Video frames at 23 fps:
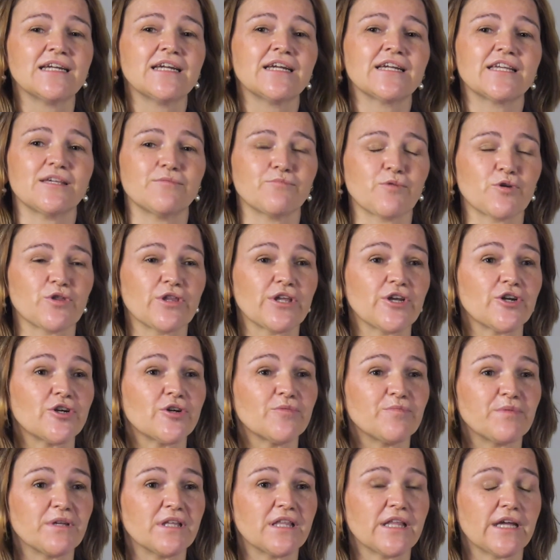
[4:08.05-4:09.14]

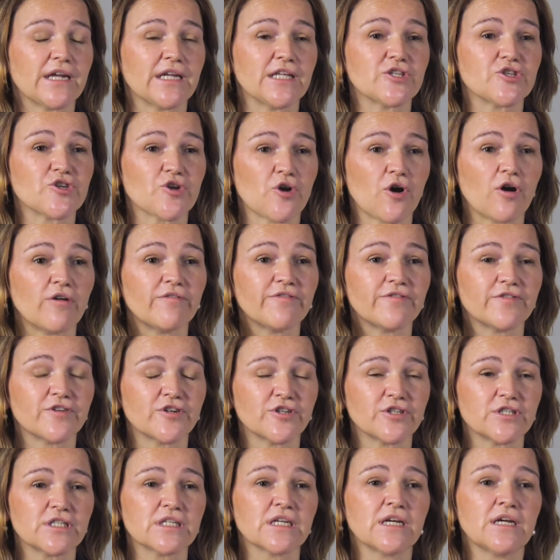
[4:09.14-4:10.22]
chemotherapy that it's
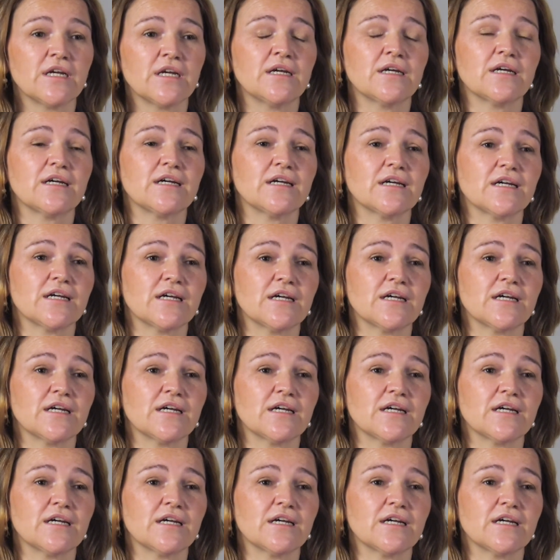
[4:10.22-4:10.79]
offered uh,